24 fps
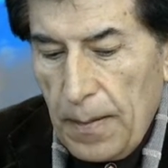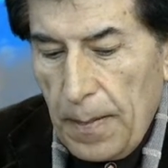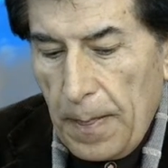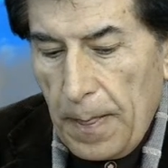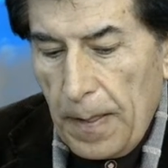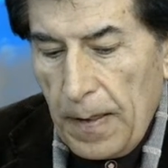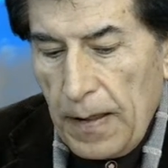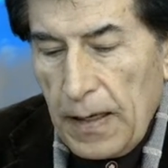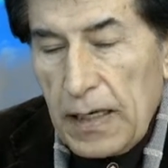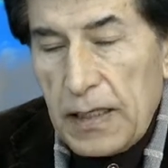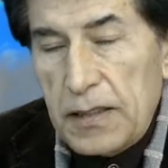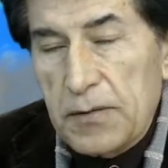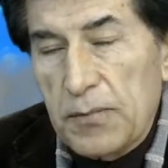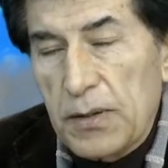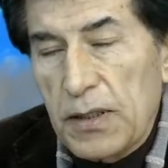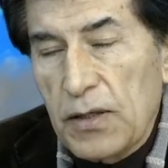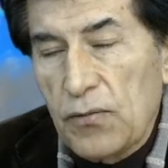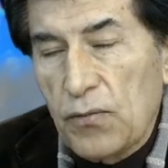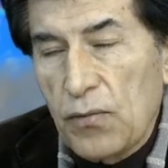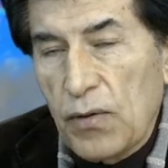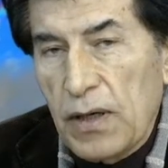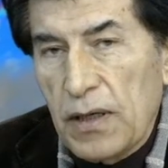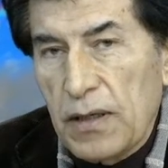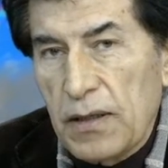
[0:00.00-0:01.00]
had been
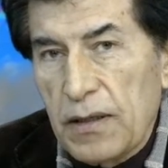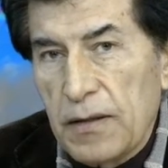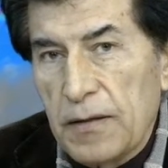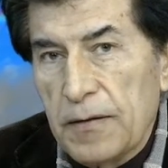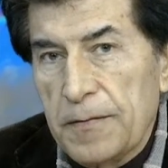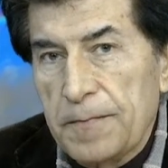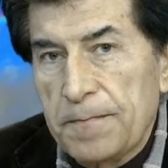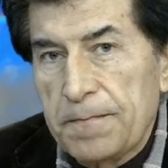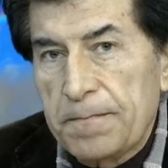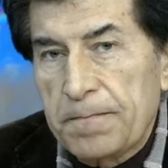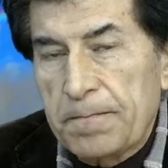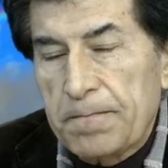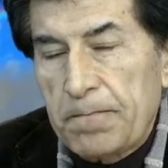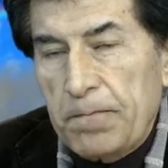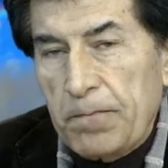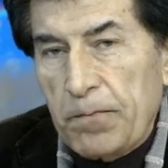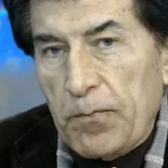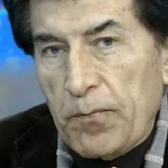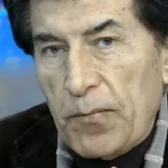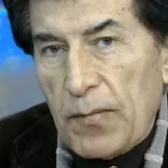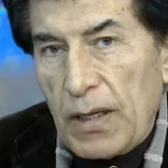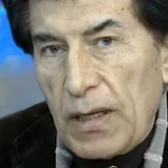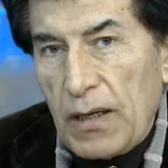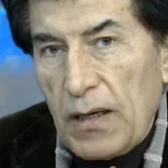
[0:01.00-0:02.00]
one
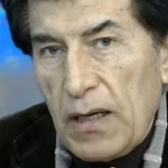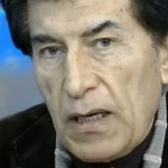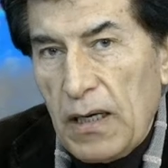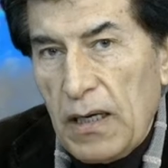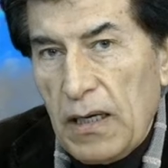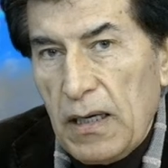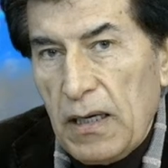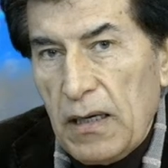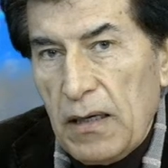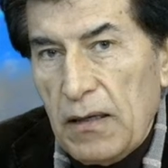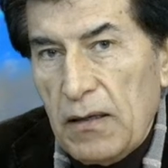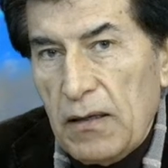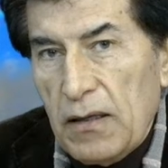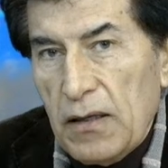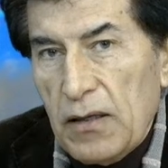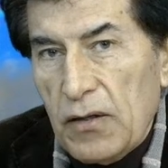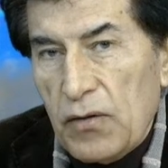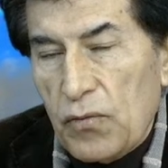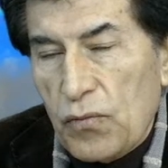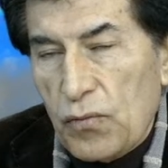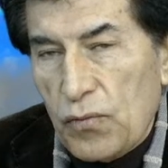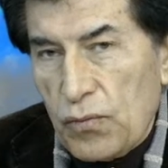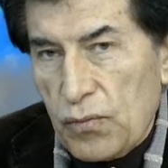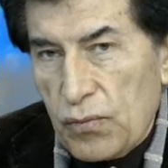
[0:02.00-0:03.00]
uh,
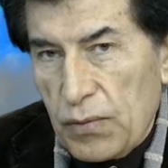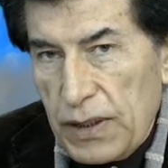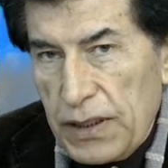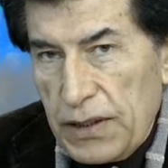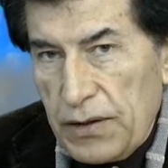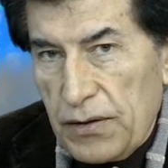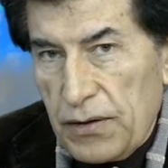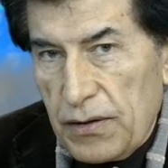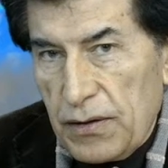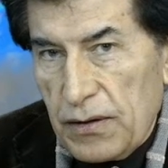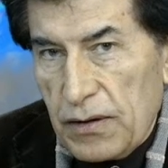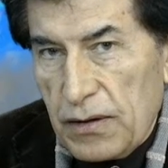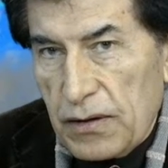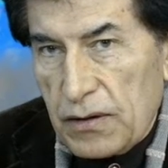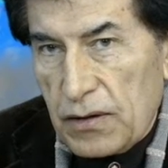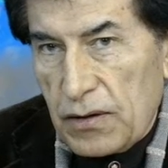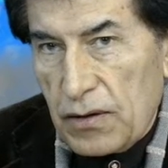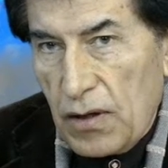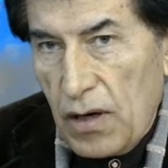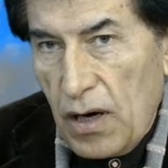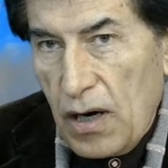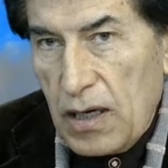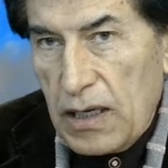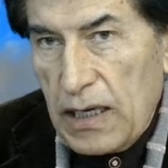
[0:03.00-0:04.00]
where
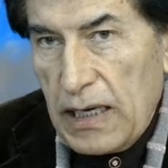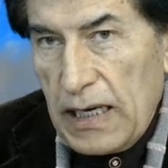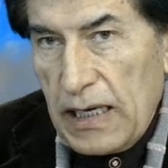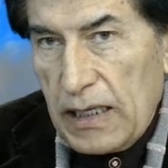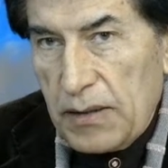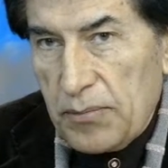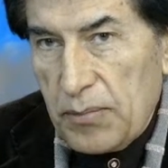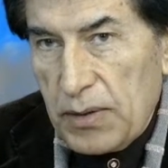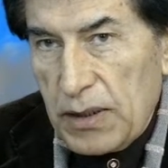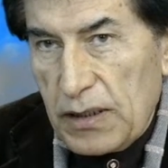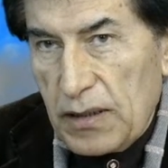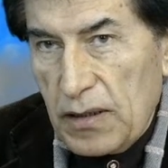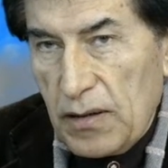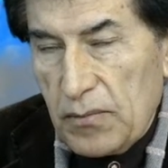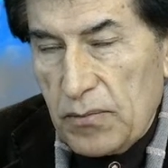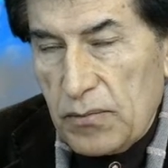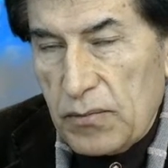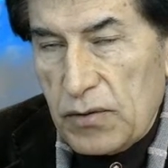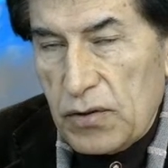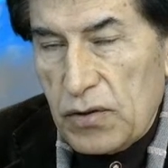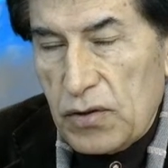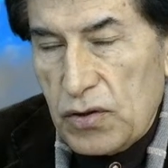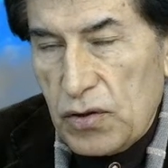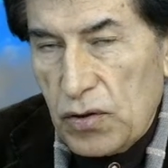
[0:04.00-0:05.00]
God had become
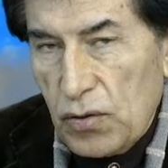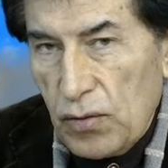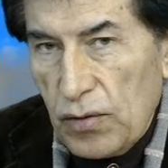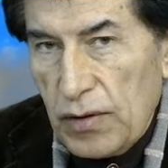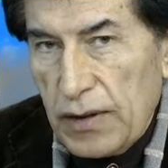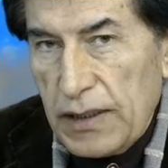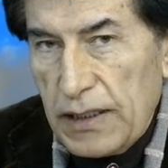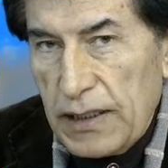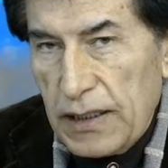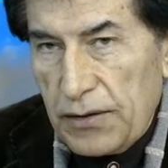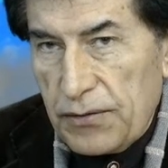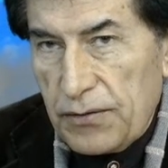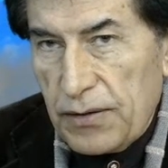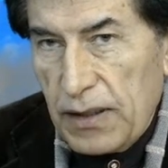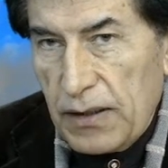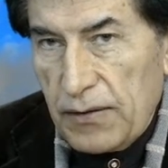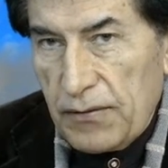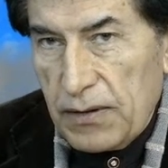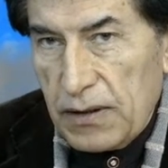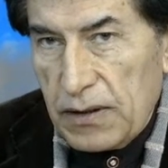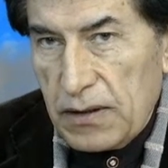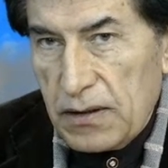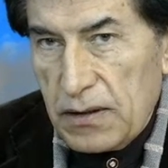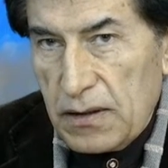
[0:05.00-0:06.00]
totally
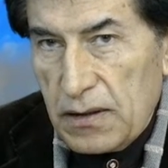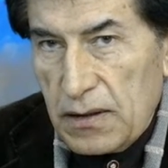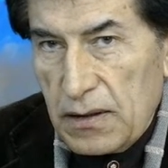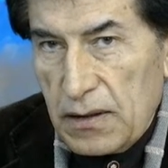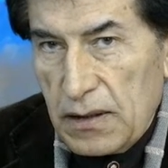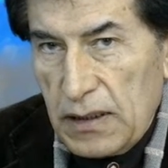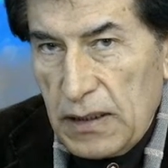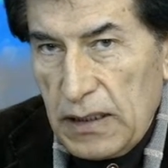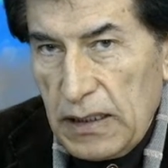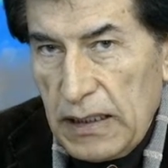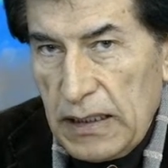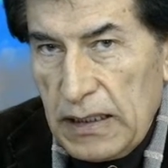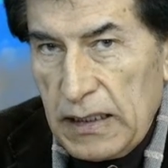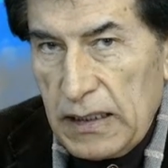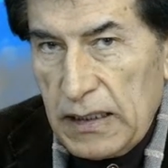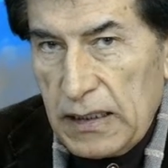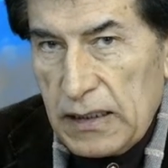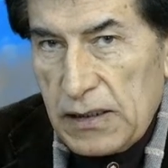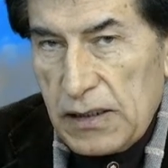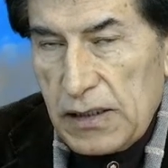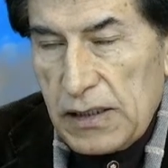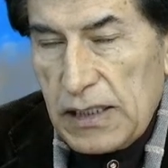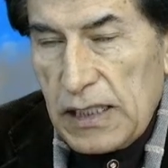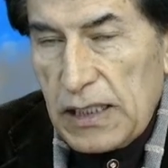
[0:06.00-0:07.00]
irrelevant in a
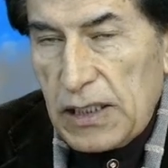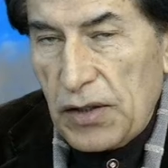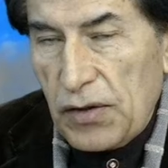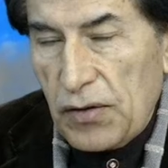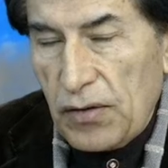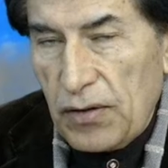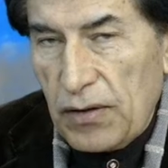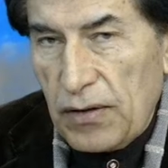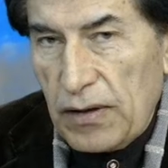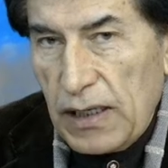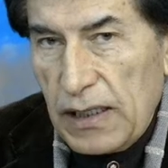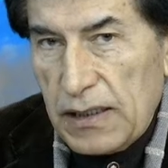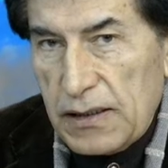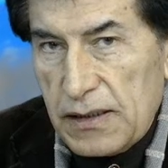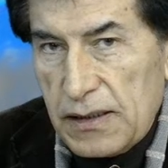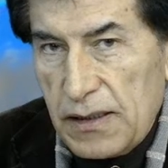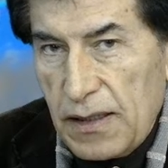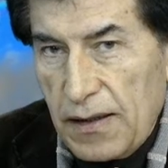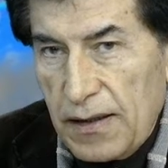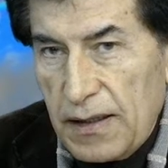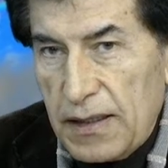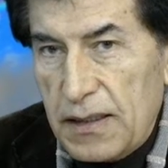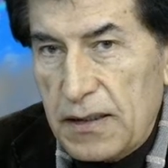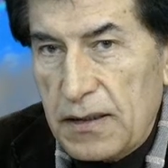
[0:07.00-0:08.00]
secularized
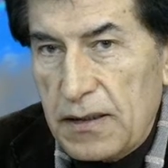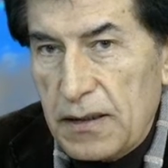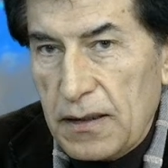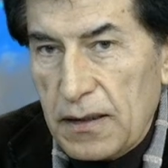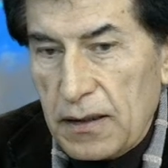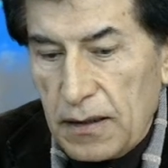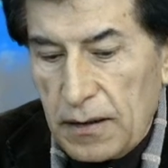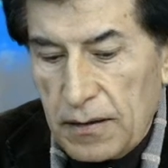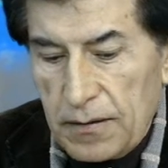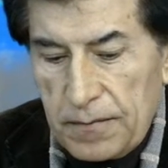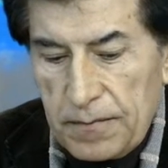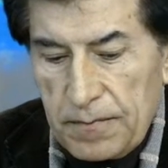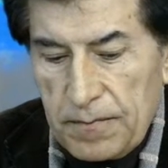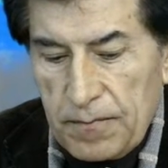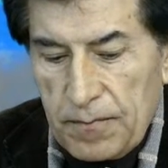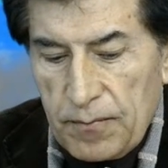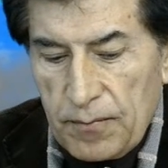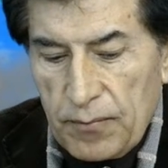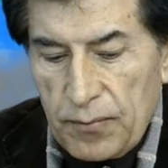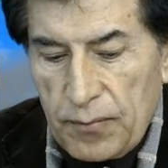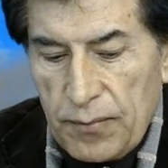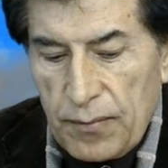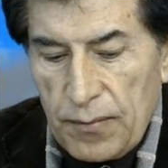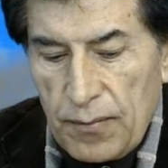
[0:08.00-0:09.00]
thinking,
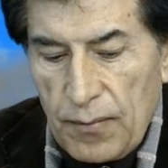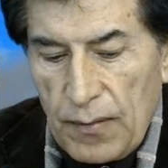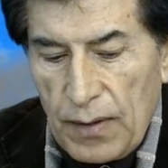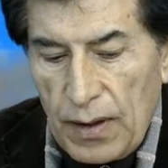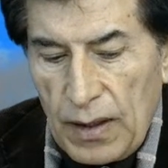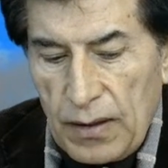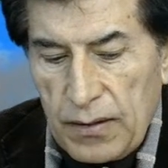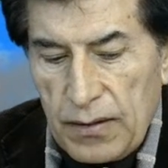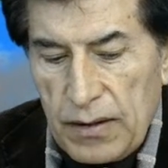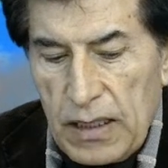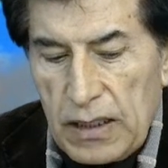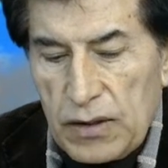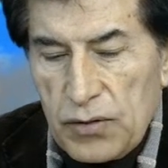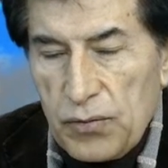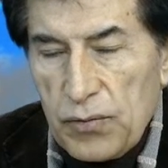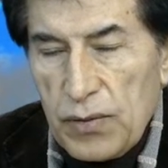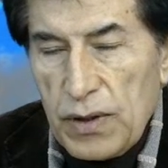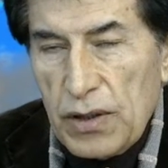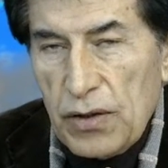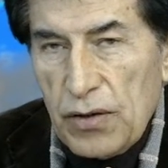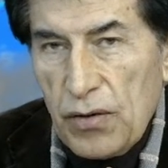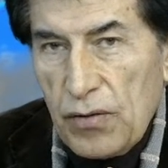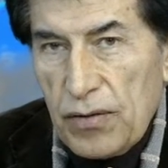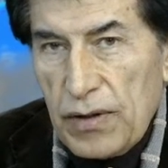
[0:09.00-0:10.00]
that we
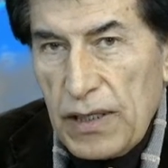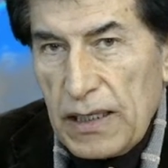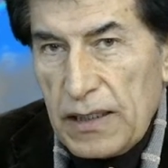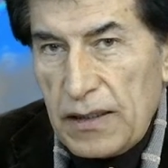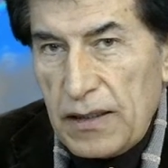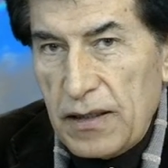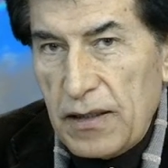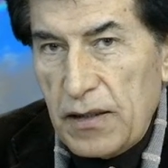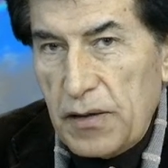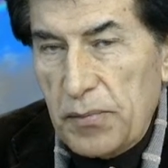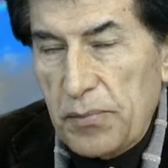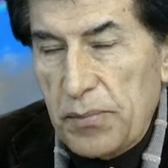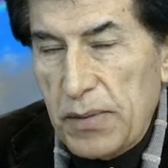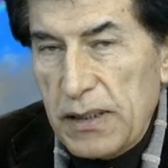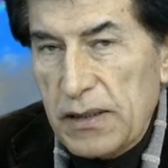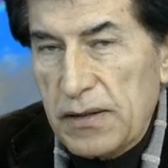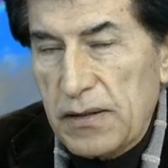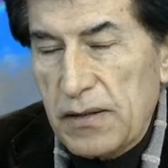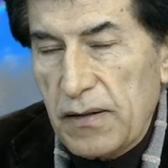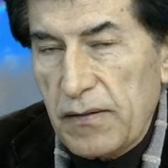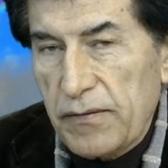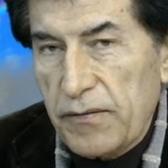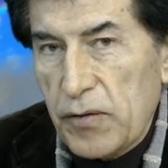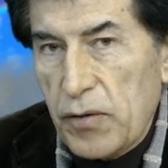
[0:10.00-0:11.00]
know that the best
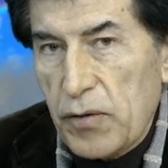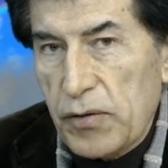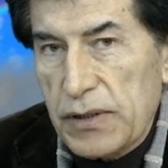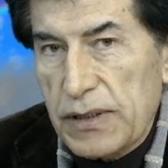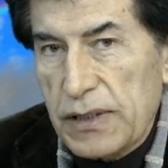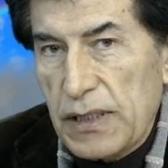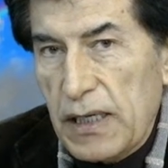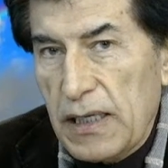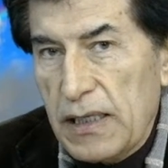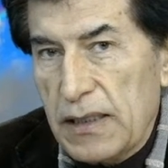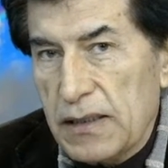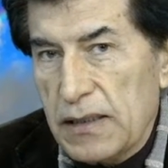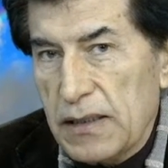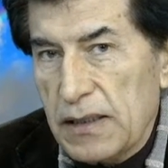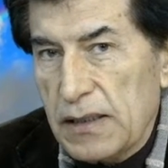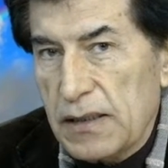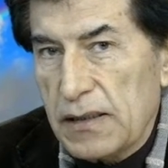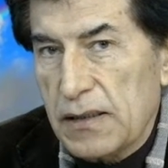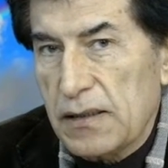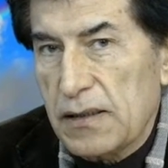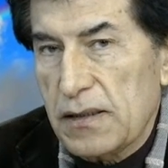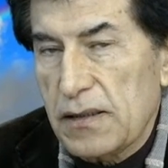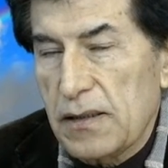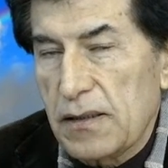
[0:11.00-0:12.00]
of our
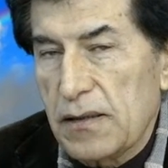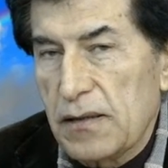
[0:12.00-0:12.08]
scientists